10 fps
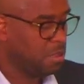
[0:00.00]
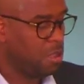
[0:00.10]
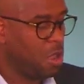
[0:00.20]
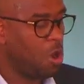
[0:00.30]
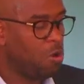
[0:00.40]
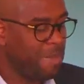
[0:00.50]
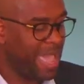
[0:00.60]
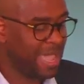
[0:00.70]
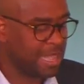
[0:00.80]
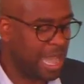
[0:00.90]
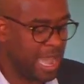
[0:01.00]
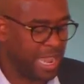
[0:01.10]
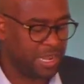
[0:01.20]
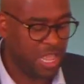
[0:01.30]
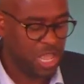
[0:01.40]
O
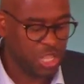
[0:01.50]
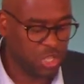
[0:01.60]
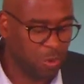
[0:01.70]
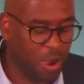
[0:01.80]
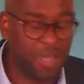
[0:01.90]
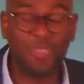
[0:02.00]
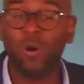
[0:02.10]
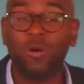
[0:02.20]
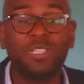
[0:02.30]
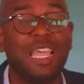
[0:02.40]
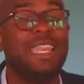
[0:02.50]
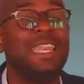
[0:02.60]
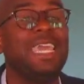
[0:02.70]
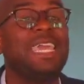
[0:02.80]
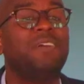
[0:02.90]
mankind, you are those in
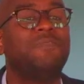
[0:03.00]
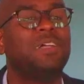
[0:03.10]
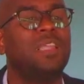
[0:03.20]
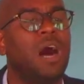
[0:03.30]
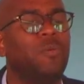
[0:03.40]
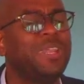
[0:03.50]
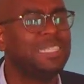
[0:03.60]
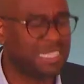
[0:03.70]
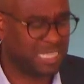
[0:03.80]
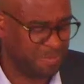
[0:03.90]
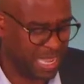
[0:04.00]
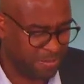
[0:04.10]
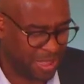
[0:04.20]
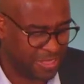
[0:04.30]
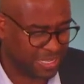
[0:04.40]
need of Allah. What does this mean,
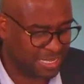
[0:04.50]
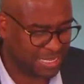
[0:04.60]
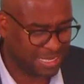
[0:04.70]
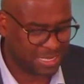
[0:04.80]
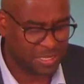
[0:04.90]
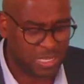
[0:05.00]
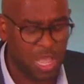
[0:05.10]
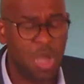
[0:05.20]
brothers and sisters?